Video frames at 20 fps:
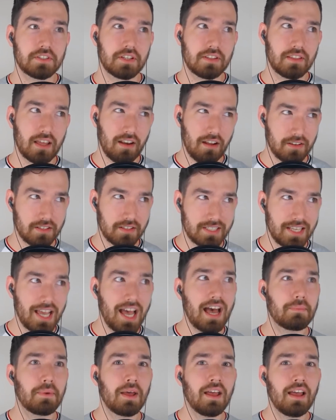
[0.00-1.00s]
to then
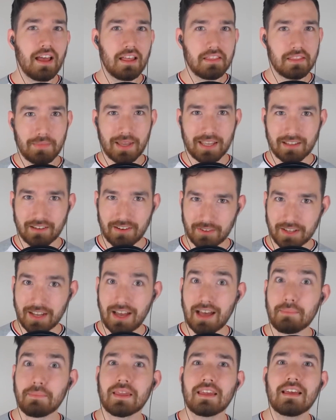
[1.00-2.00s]
untap and then make another
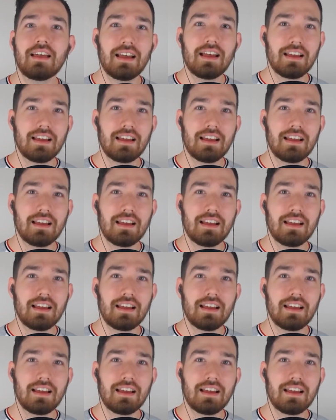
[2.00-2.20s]
copy,